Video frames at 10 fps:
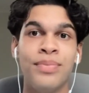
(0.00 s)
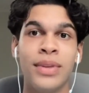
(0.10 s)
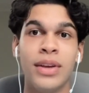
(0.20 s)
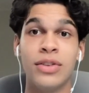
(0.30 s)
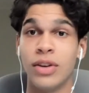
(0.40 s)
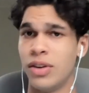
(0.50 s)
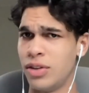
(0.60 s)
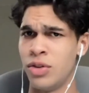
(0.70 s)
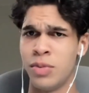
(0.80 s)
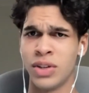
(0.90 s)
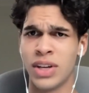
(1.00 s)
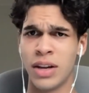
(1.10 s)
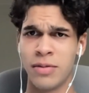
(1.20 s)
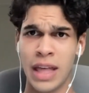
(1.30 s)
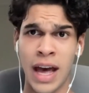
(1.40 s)
So super excited
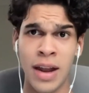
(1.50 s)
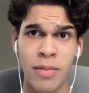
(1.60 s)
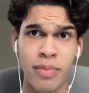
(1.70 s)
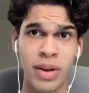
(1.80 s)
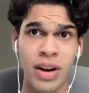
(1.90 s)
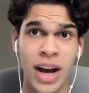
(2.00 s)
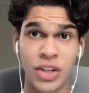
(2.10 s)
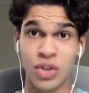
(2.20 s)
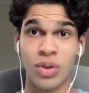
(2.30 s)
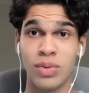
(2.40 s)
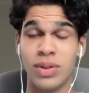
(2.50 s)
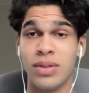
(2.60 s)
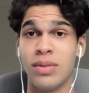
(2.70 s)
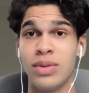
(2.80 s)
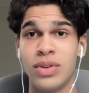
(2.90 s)
for that. But I just thought it
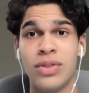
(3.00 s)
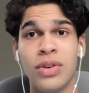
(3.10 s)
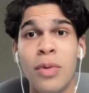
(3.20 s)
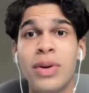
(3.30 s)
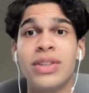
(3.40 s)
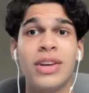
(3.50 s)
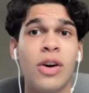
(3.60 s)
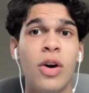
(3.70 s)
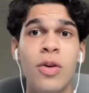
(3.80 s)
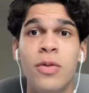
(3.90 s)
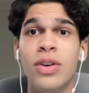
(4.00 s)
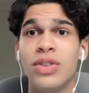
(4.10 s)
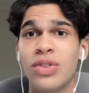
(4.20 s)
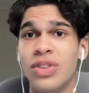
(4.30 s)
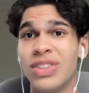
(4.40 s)
was a good topic to go over and
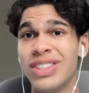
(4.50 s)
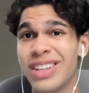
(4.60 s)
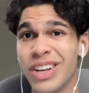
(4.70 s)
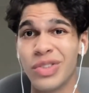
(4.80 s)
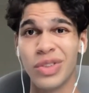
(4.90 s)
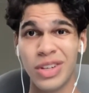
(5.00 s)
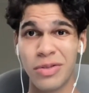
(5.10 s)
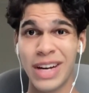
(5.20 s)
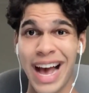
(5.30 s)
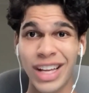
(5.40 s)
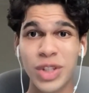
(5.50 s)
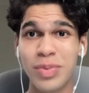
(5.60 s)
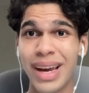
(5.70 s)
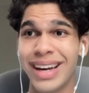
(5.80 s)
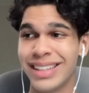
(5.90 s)
sort of discuss all the different
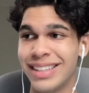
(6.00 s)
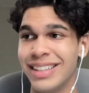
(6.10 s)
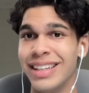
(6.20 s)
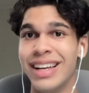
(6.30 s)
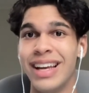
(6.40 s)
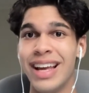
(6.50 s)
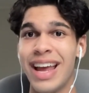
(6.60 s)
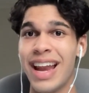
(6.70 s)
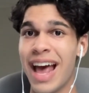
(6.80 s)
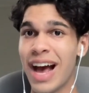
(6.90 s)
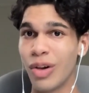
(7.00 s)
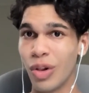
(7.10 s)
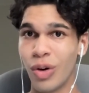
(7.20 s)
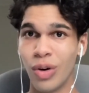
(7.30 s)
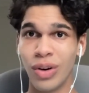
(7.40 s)
aspects and how
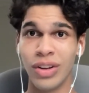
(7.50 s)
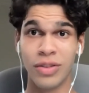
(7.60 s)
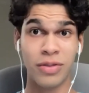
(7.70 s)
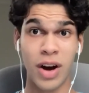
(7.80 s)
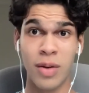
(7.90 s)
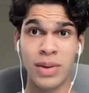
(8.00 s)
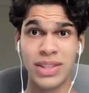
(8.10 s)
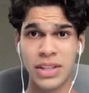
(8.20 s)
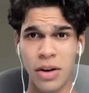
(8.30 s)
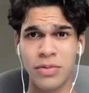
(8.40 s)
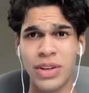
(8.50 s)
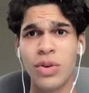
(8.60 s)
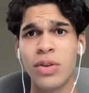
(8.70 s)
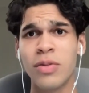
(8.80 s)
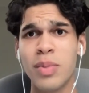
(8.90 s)
long the farm itself
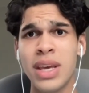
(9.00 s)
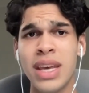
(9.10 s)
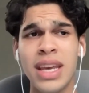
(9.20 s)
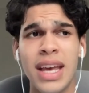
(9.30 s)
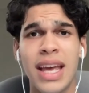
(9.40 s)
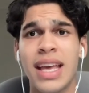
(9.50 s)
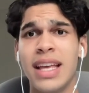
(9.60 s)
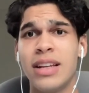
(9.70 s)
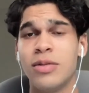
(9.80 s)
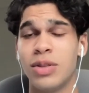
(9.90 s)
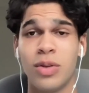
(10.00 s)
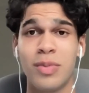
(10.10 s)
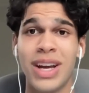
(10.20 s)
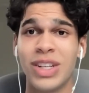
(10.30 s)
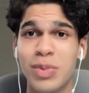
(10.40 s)
took for me and sort of
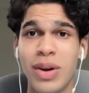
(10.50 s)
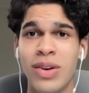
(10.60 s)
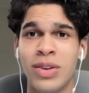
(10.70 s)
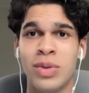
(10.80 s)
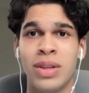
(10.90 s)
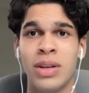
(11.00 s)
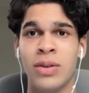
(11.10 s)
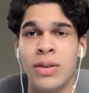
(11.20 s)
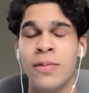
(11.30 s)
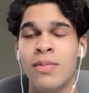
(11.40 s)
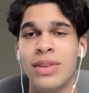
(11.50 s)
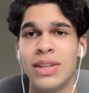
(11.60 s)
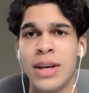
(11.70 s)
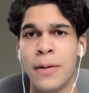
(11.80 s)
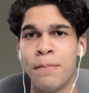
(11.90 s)
my experience with it all. So yeah.